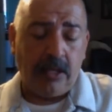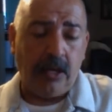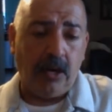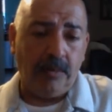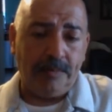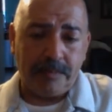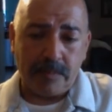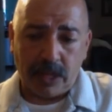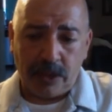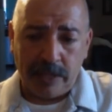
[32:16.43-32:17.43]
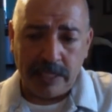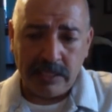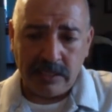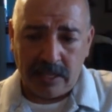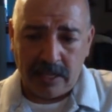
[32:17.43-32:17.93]
You know,
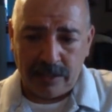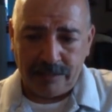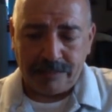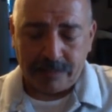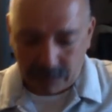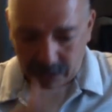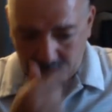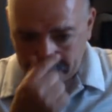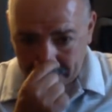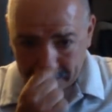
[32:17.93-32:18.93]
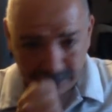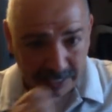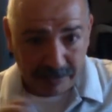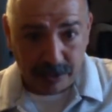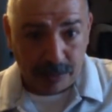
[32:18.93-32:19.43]
Chris, I'm not going to
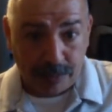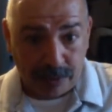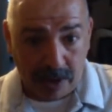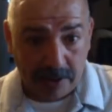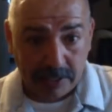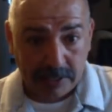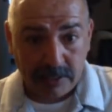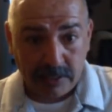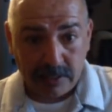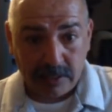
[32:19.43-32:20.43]
give you a product